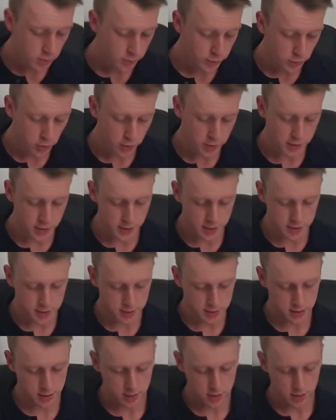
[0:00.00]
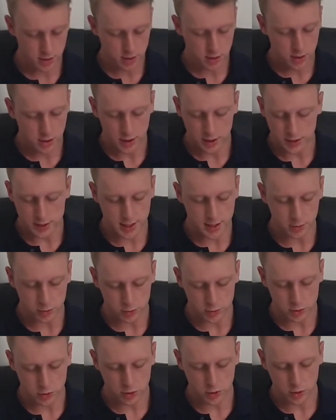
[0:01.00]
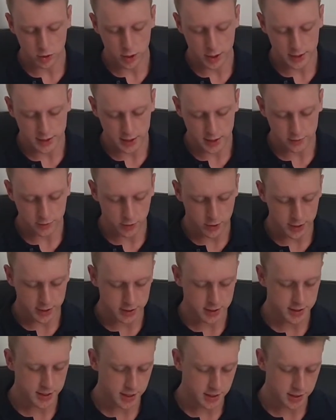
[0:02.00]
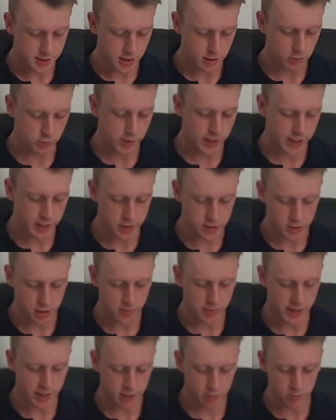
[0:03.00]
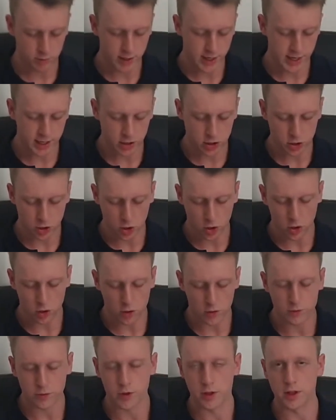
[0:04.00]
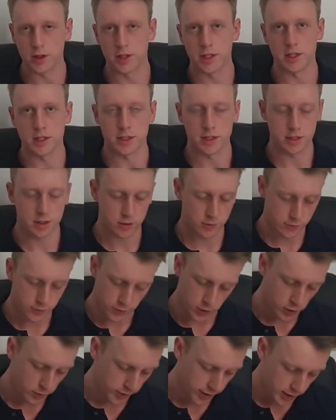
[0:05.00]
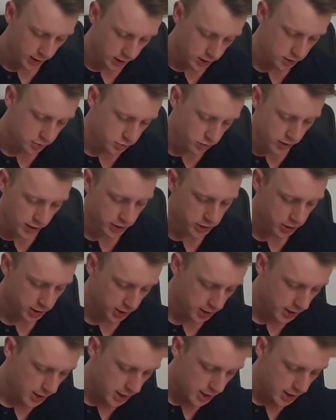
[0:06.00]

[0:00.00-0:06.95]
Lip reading: we've got this example 2, identify the center, radius, domain, range of this following expression.